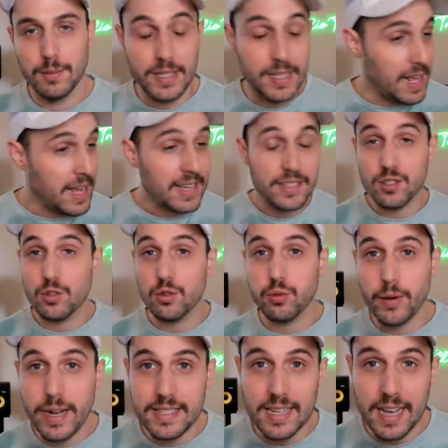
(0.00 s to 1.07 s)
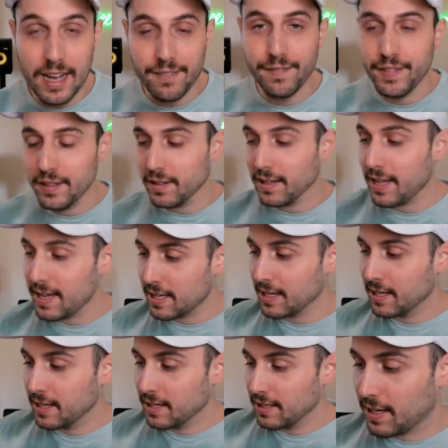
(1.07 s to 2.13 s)
today is crazy. I feel like
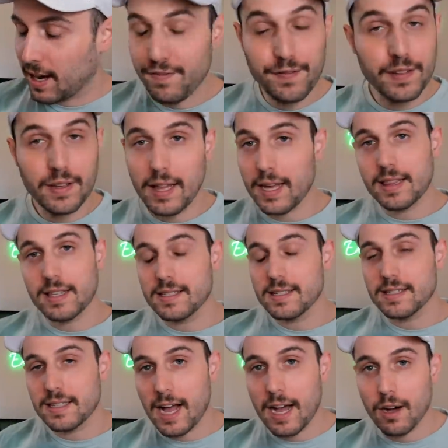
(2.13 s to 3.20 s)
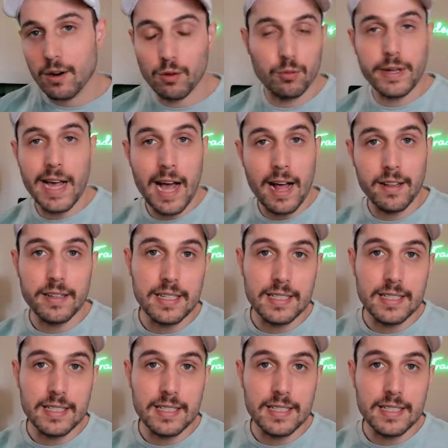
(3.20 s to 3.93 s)
I feel like this is now reality